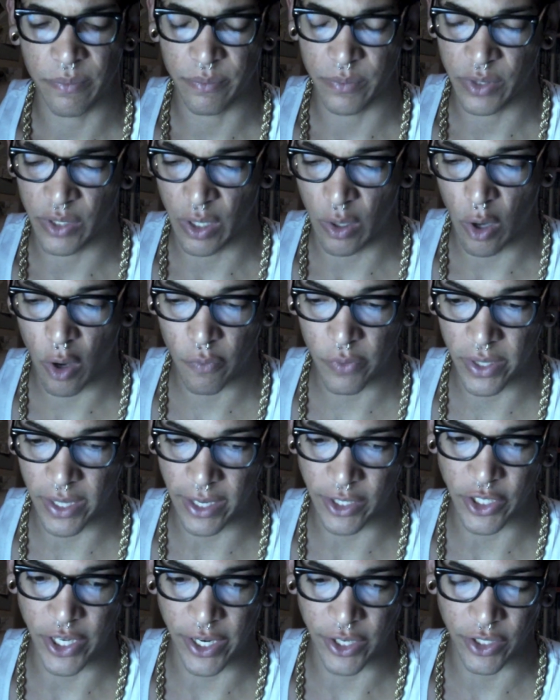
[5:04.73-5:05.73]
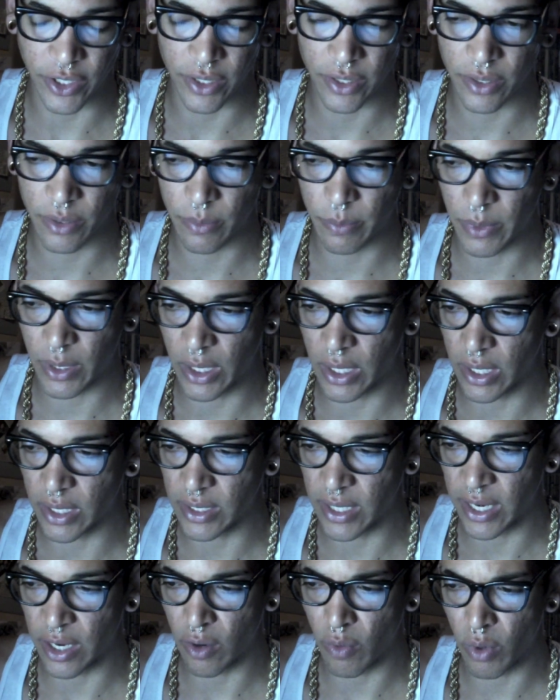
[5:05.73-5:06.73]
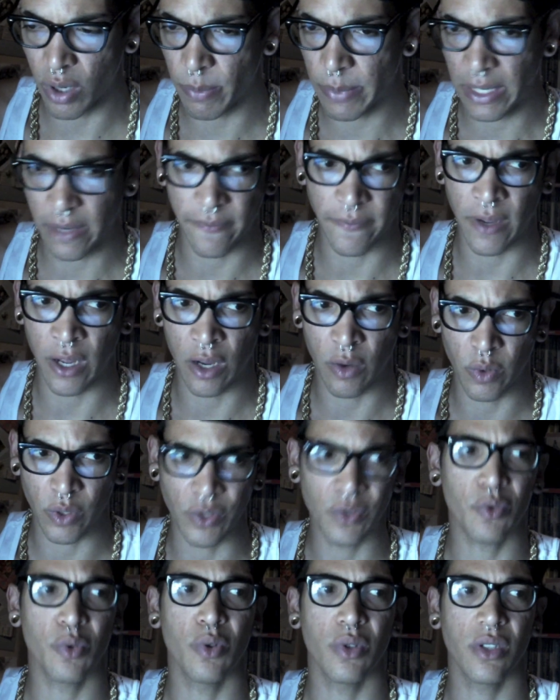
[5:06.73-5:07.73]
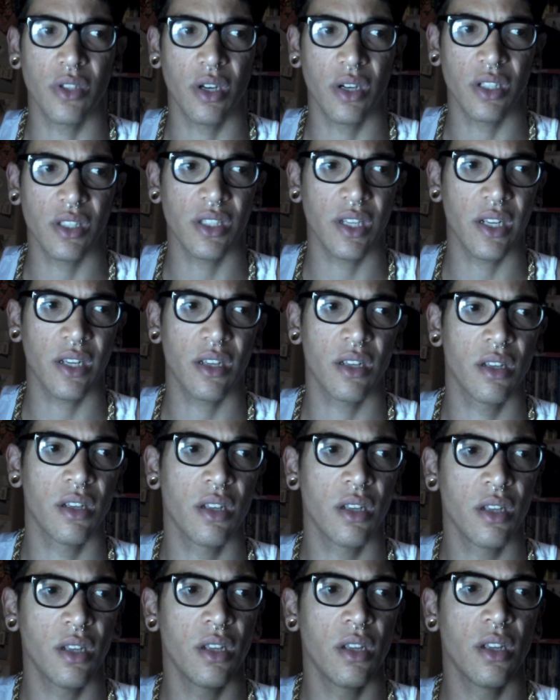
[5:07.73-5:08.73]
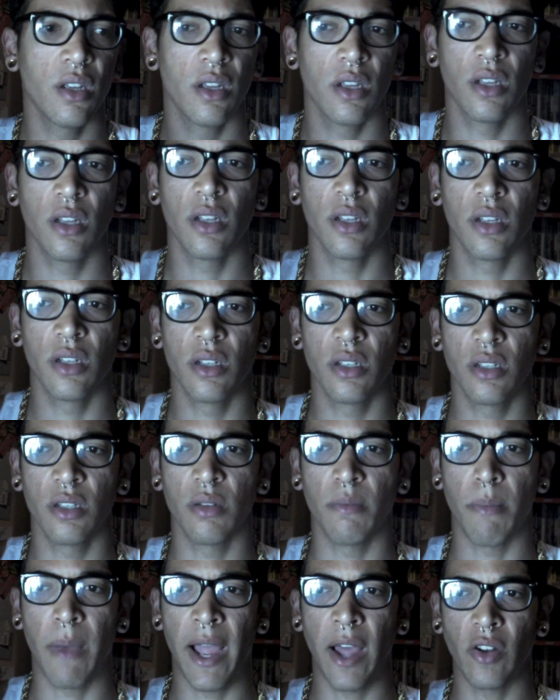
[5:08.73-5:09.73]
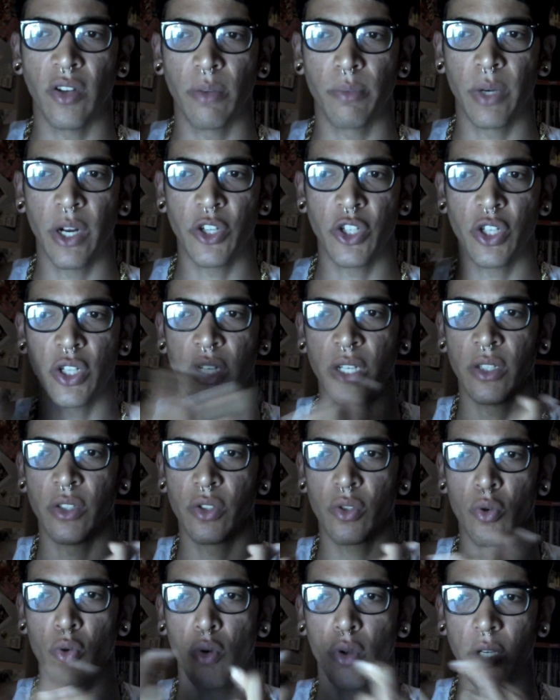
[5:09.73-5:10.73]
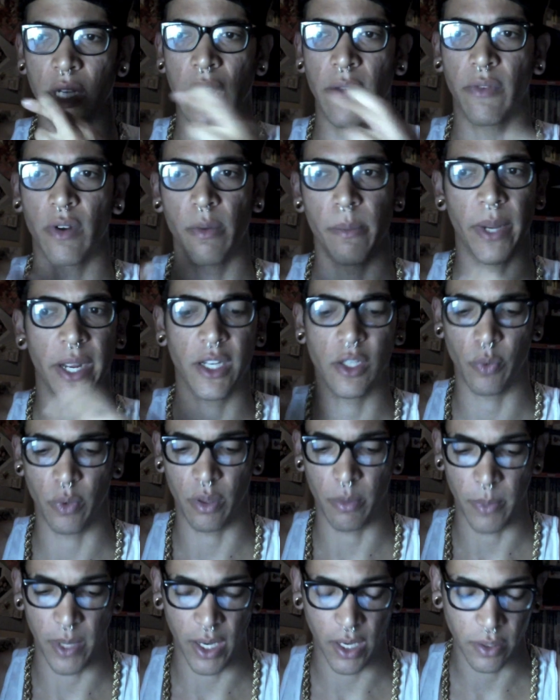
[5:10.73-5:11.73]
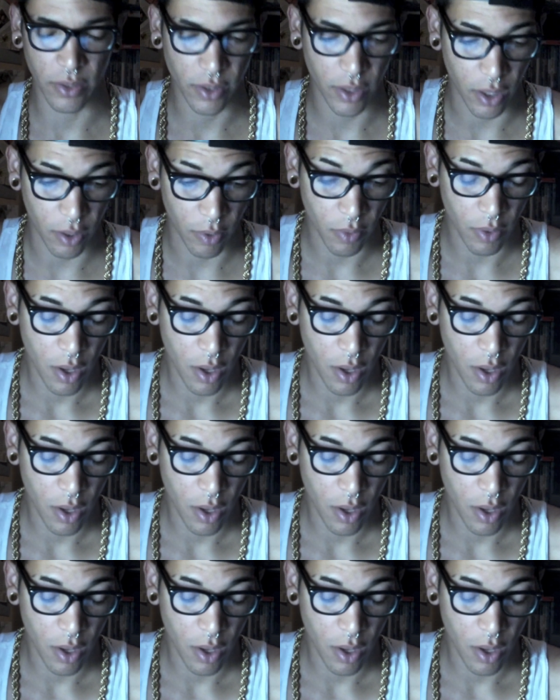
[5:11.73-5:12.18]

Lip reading: So hopefully that changes, because I don't want to be in a funk when school starts. Like, mild depression in school never mixed with me, so.